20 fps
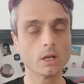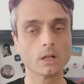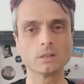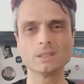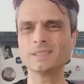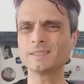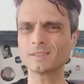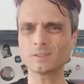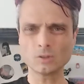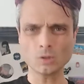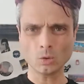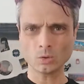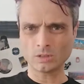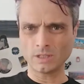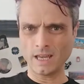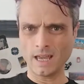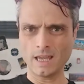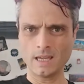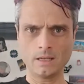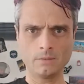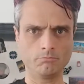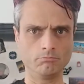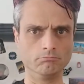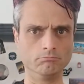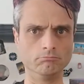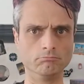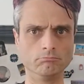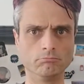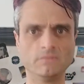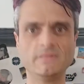This is not a
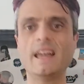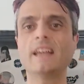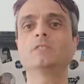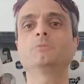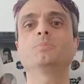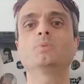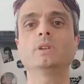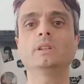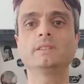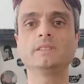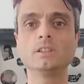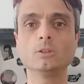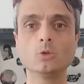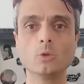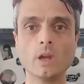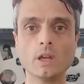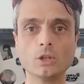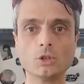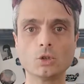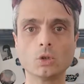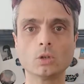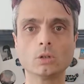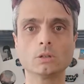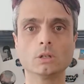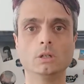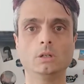desperate situation.